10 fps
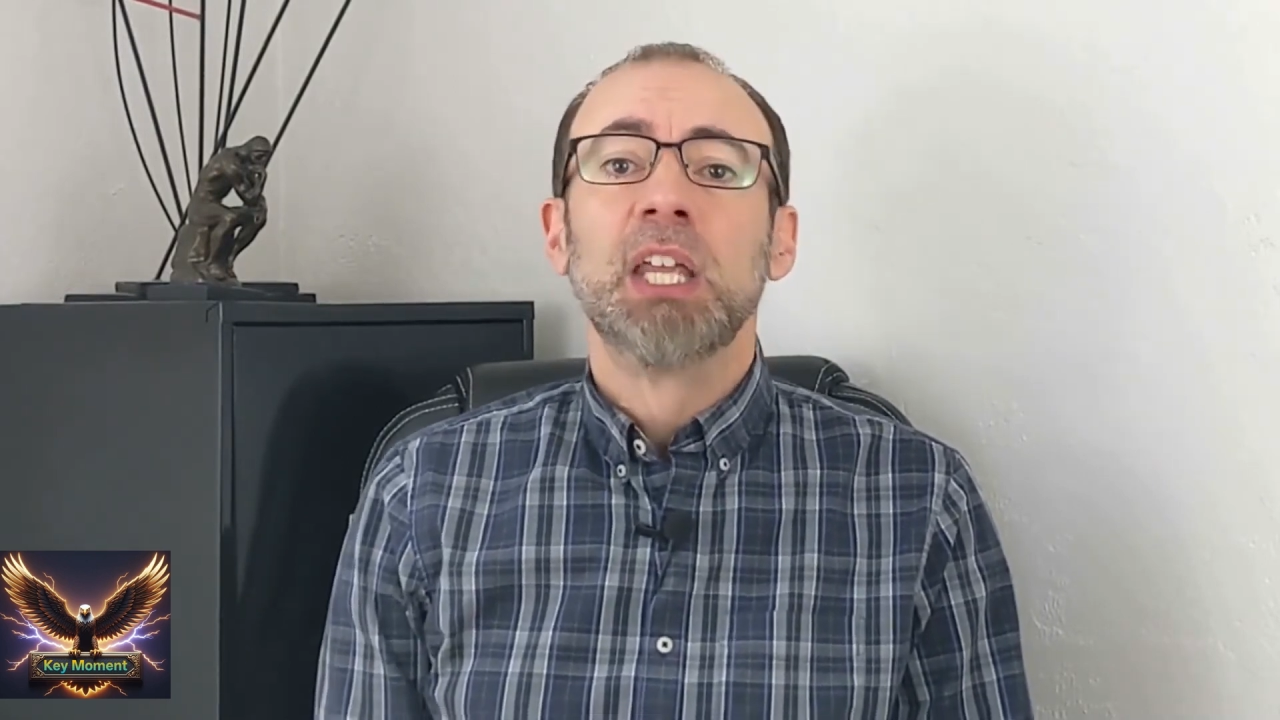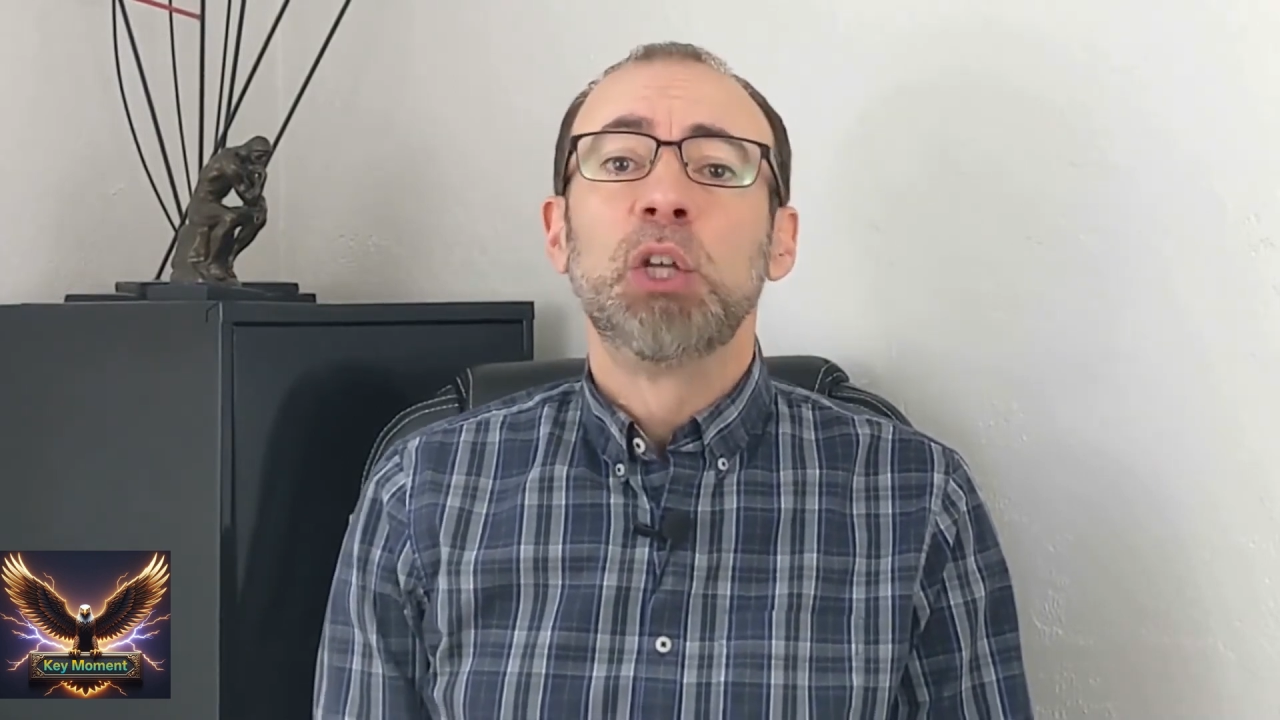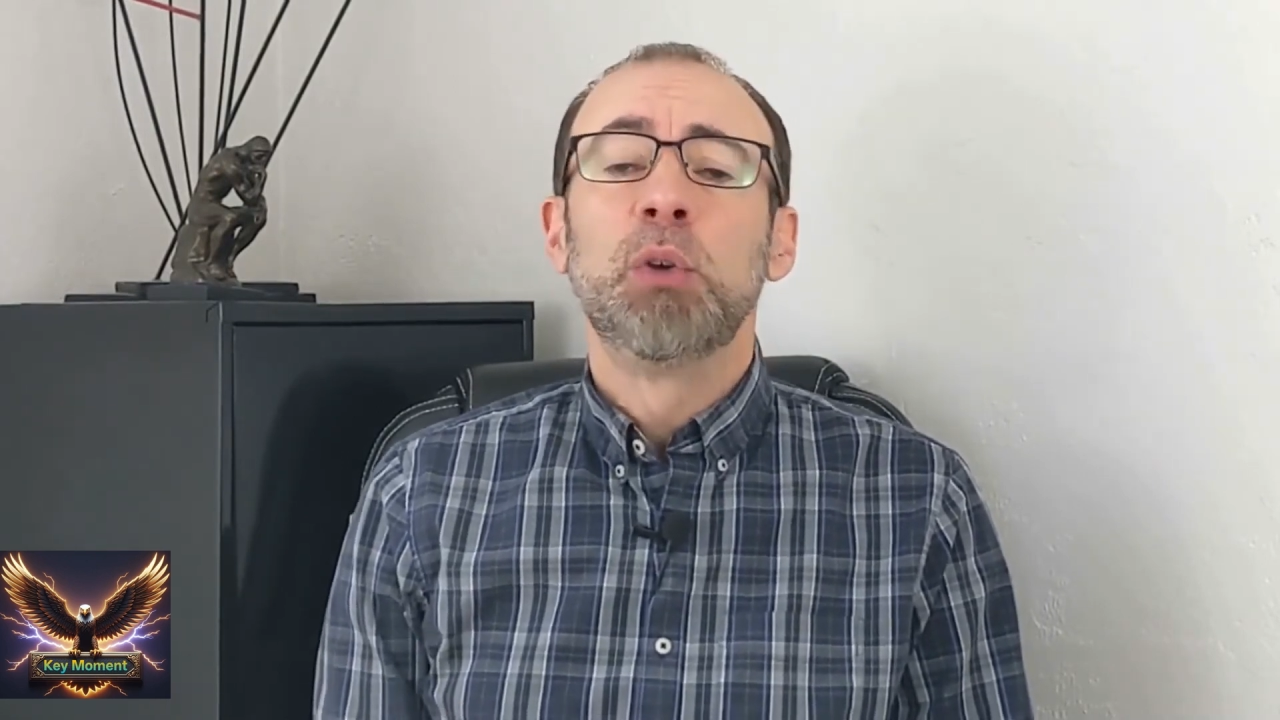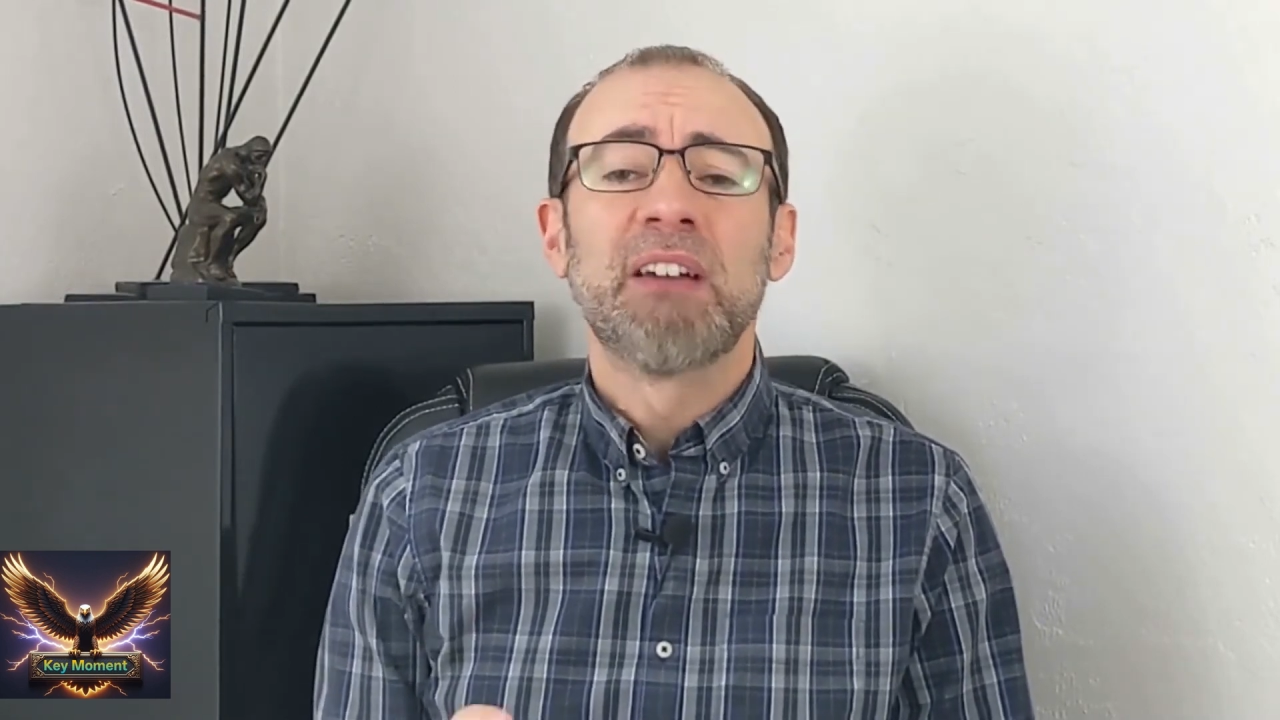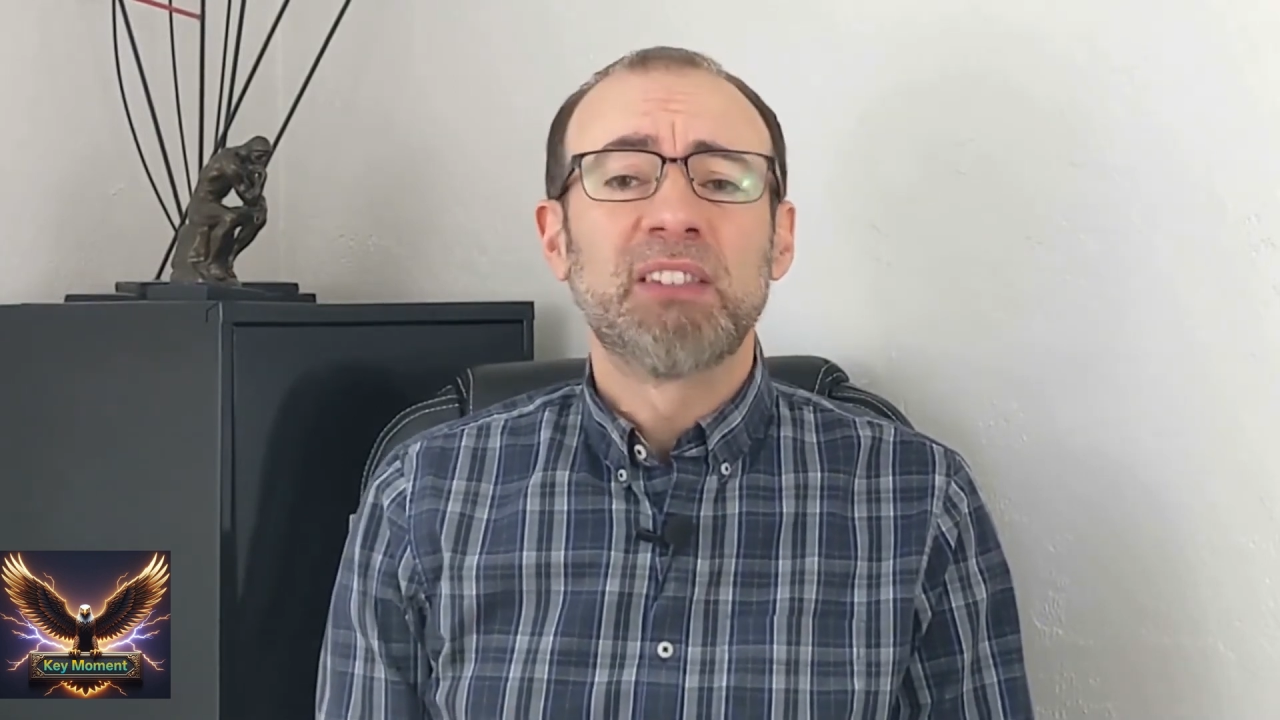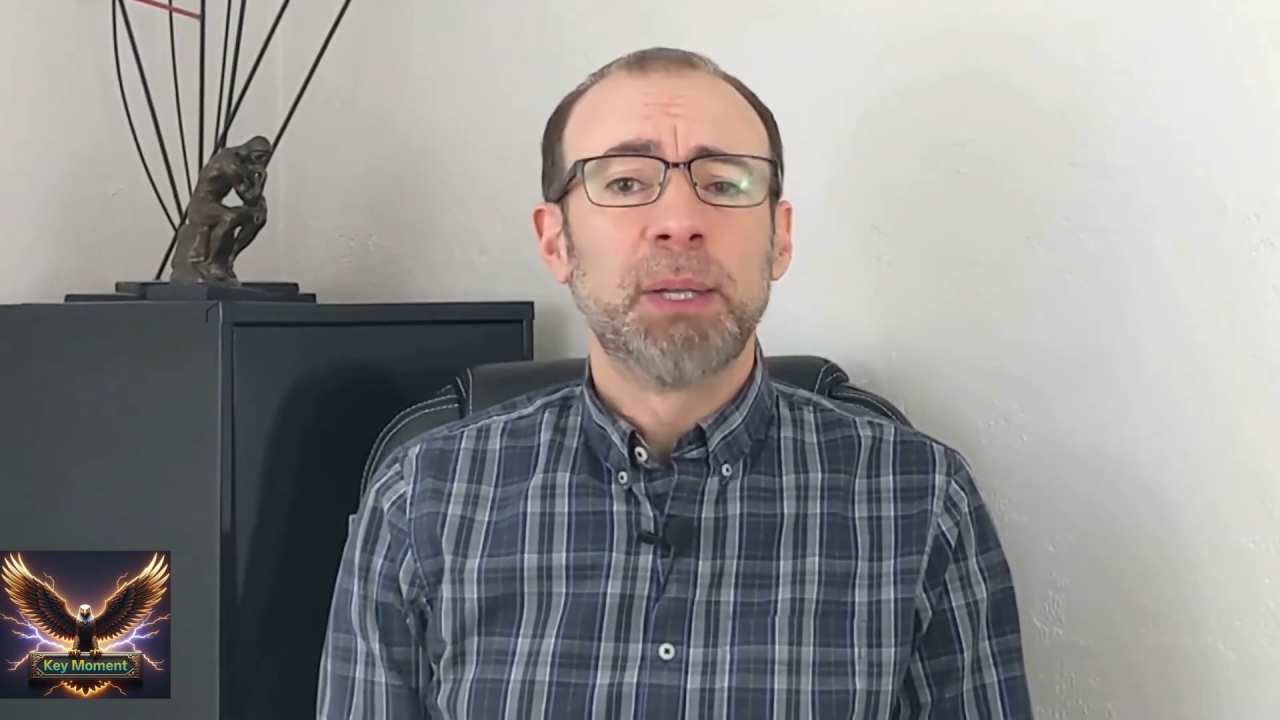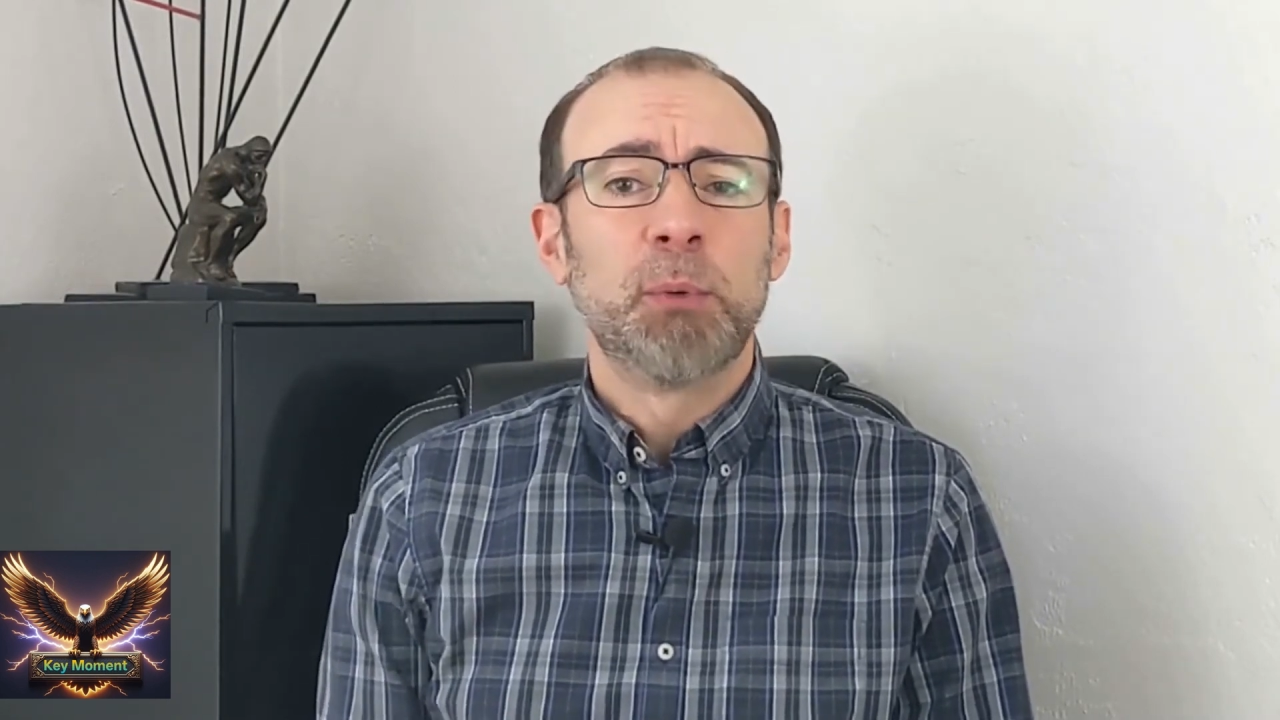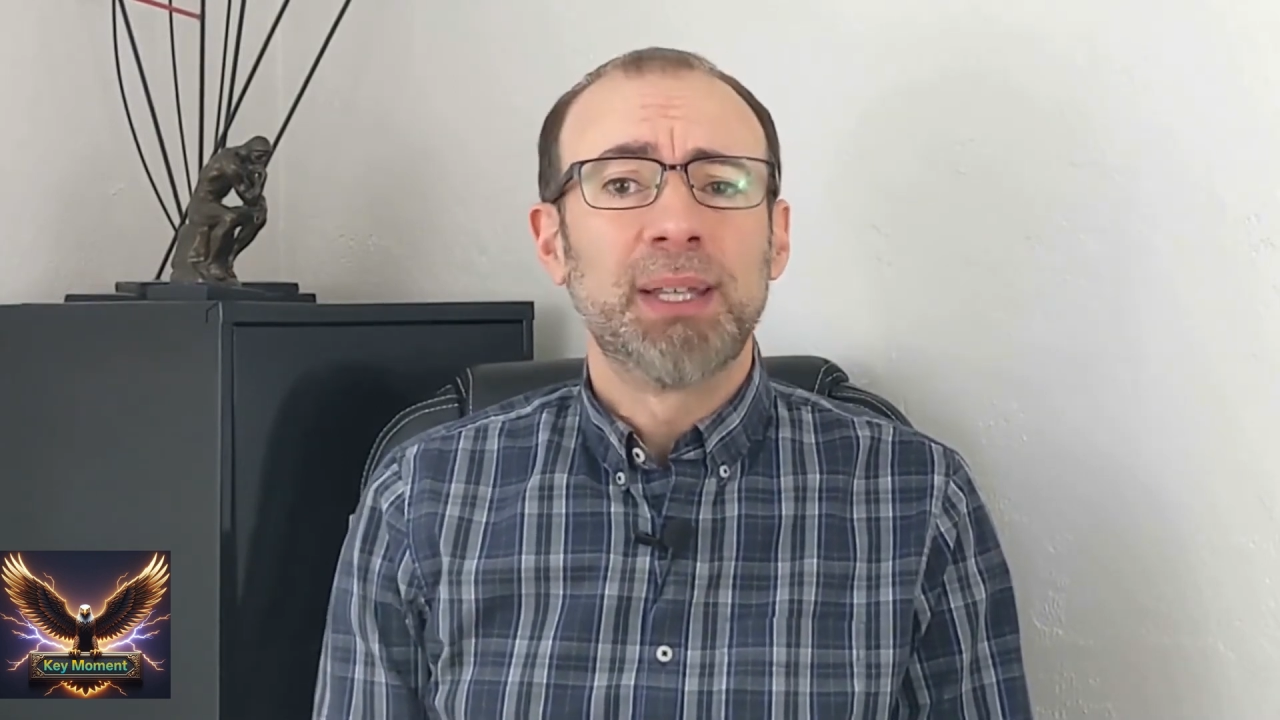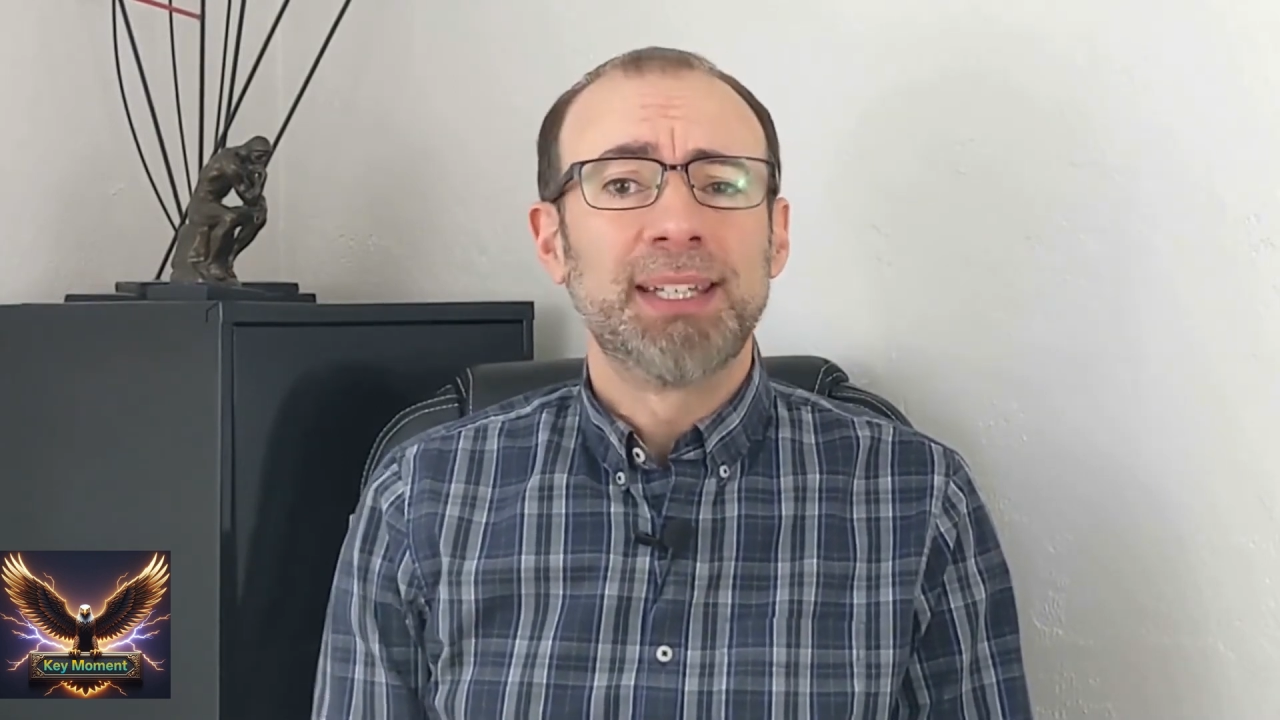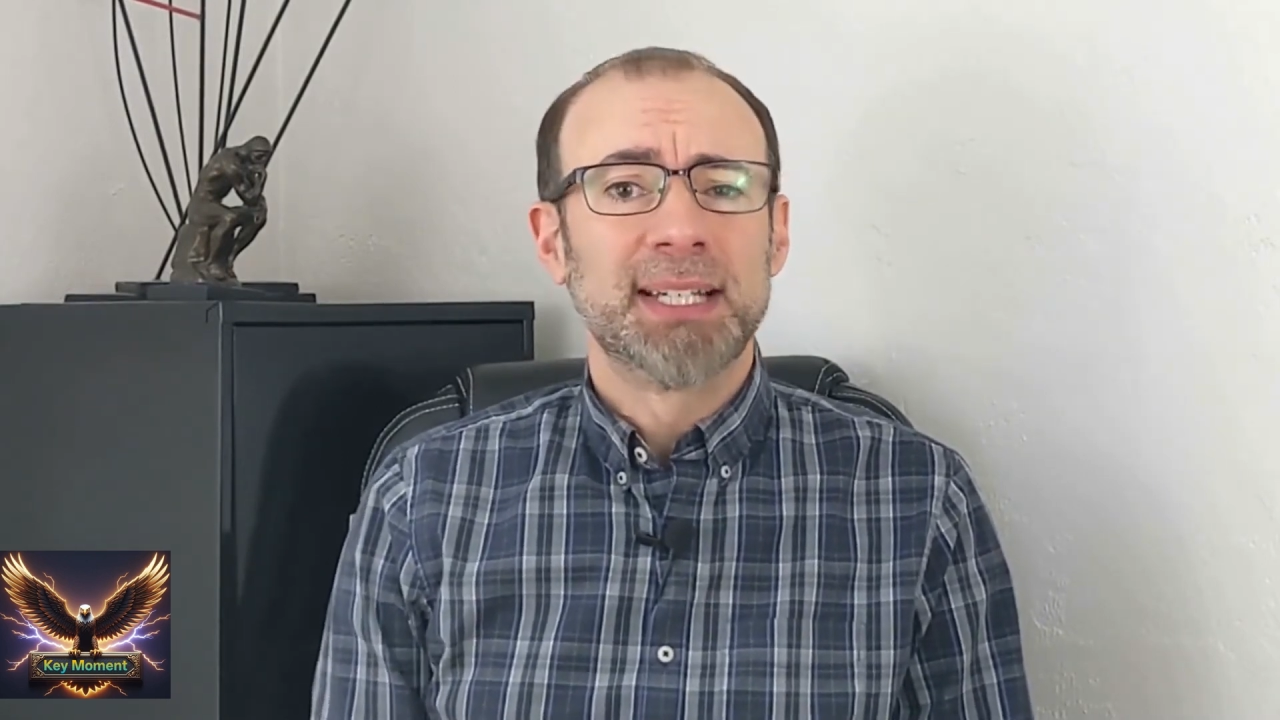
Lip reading: you have to be willing to